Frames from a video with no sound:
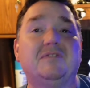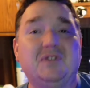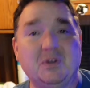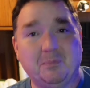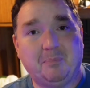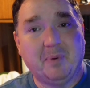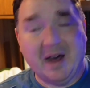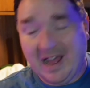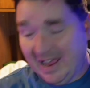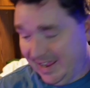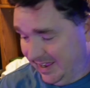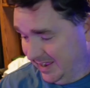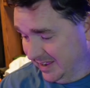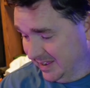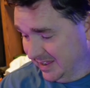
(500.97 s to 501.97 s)
If you
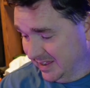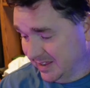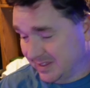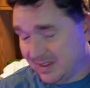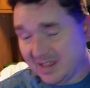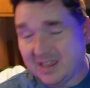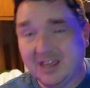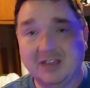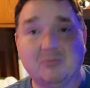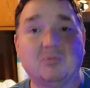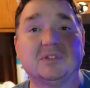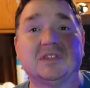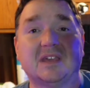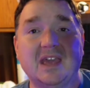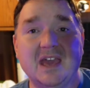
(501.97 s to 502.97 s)
buy the
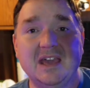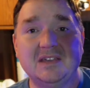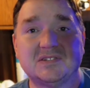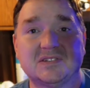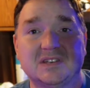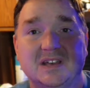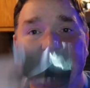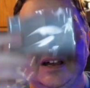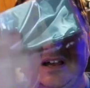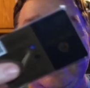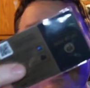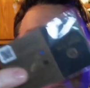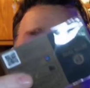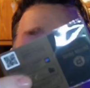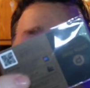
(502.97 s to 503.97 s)
kit with the case,
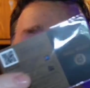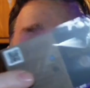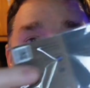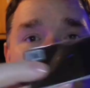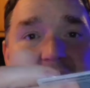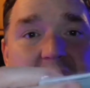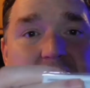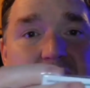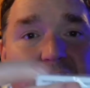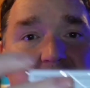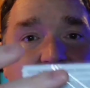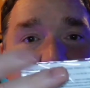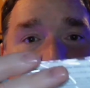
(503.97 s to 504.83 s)
you get the